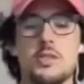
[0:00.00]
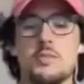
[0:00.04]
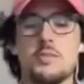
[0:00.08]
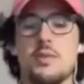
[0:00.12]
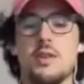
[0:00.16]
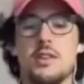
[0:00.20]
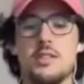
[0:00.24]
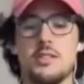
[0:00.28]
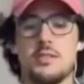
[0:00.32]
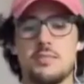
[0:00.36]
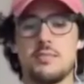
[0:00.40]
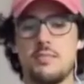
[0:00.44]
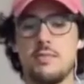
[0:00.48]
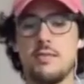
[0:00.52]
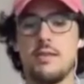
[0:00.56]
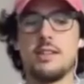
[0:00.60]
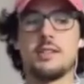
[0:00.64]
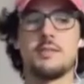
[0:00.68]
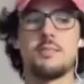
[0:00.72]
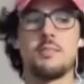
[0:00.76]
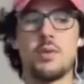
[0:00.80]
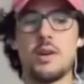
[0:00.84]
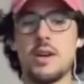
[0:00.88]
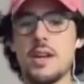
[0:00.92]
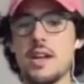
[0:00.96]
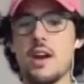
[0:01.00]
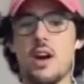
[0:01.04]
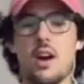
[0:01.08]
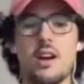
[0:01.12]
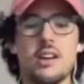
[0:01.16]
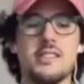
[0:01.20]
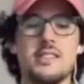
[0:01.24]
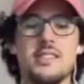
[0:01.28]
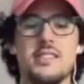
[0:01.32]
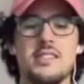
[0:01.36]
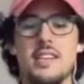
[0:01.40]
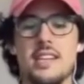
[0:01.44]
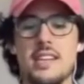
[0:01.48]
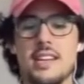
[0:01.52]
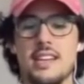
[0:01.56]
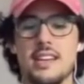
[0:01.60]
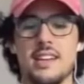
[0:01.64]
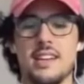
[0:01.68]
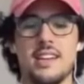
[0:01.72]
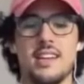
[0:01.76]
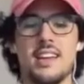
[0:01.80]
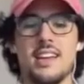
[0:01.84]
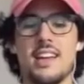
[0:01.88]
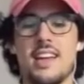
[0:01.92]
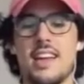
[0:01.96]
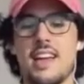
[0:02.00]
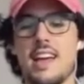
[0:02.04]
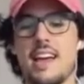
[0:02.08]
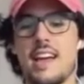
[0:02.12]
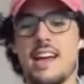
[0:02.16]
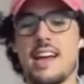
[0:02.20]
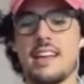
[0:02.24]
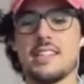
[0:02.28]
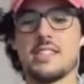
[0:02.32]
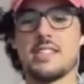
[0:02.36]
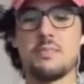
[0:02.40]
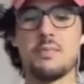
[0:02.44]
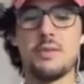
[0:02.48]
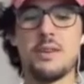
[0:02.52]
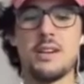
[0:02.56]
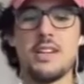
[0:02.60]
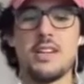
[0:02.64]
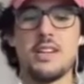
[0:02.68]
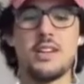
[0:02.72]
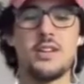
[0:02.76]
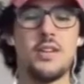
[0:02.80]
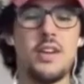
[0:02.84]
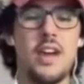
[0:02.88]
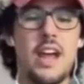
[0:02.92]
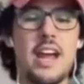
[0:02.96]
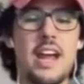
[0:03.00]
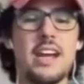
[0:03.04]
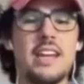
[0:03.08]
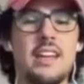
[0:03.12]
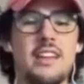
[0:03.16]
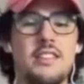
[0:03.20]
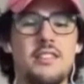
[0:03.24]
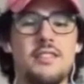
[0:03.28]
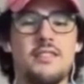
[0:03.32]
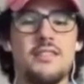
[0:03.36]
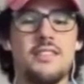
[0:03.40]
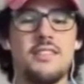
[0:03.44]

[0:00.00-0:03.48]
part, it's pretty artsy. It's pretty creative.